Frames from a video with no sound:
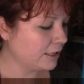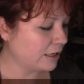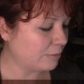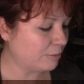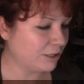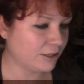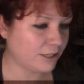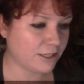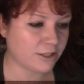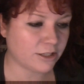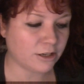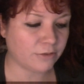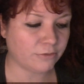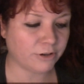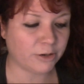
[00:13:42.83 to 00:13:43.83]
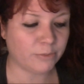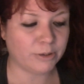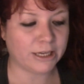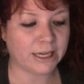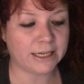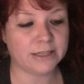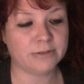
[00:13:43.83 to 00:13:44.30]
I mean, these are not very
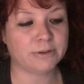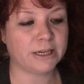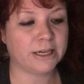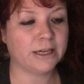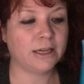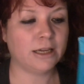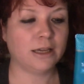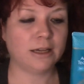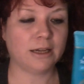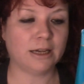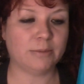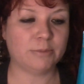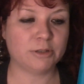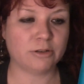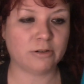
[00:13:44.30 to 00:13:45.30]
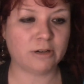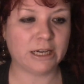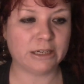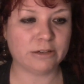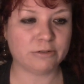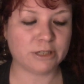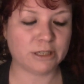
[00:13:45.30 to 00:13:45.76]
big anyway, so
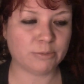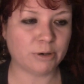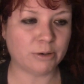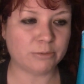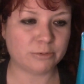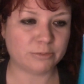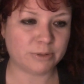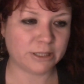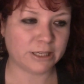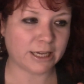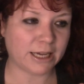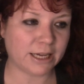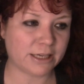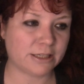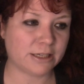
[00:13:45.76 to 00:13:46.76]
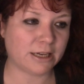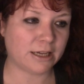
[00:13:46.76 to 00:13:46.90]
I only probably get